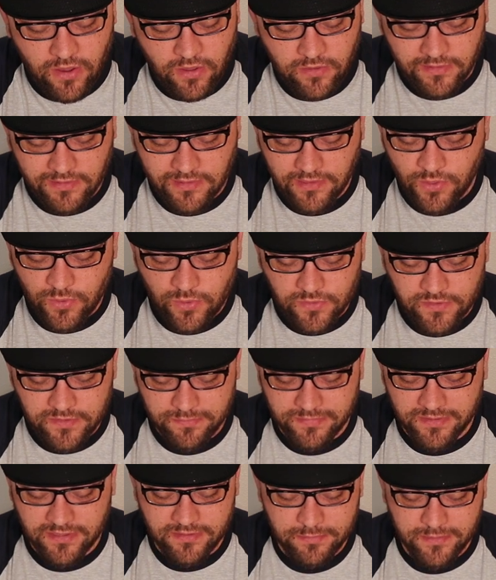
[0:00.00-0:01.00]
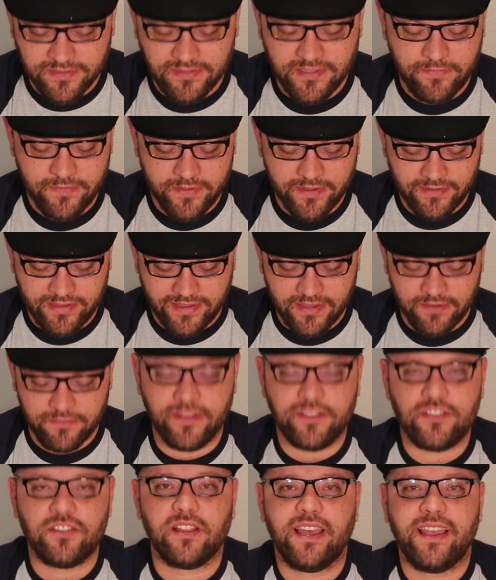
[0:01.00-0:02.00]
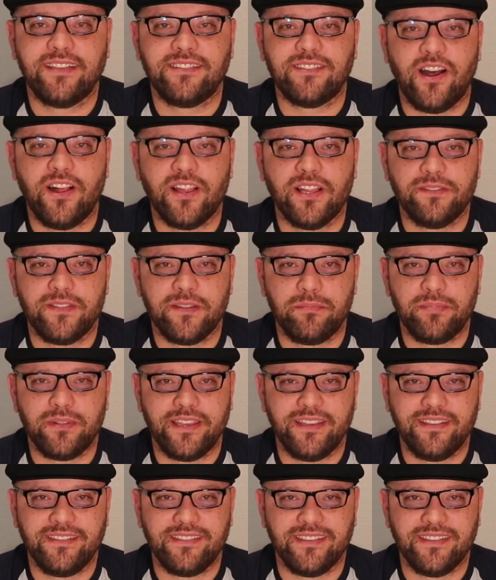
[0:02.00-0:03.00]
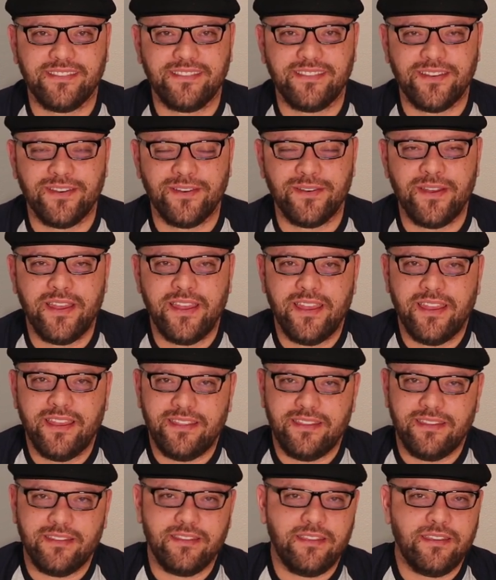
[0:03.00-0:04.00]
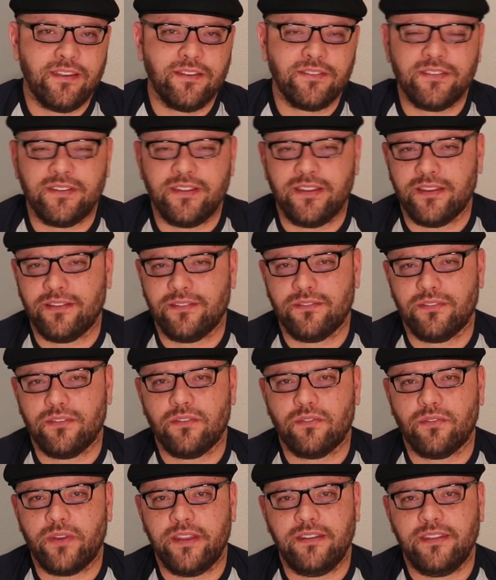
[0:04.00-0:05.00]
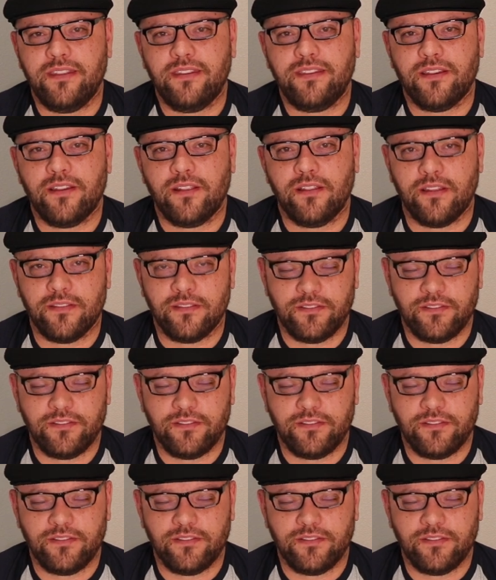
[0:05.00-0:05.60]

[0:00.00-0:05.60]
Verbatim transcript: all the local specifics. I can visualize all of the places. So he goes into great detail on